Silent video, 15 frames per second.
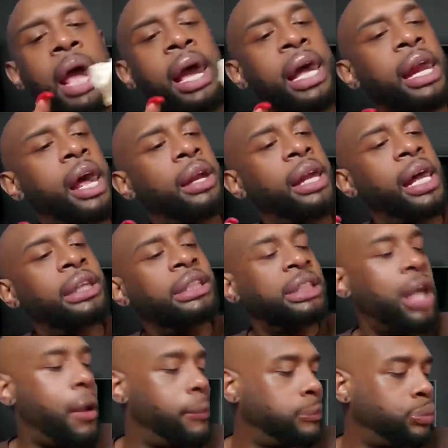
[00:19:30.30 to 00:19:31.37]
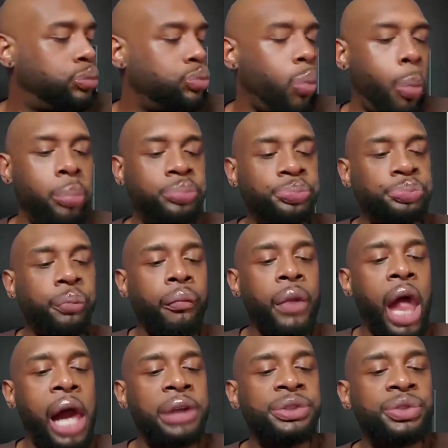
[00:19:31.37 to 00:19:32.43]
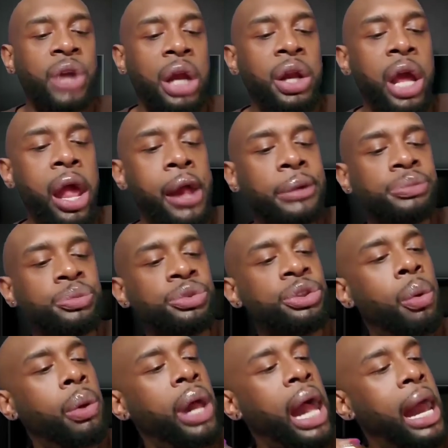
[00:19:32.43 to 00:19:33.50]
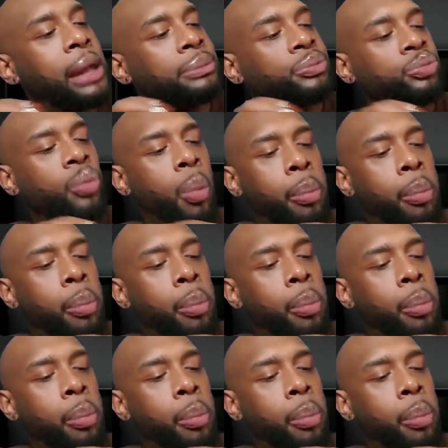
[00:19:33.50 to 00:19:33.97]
I got all out of it though. I did. That's what we got.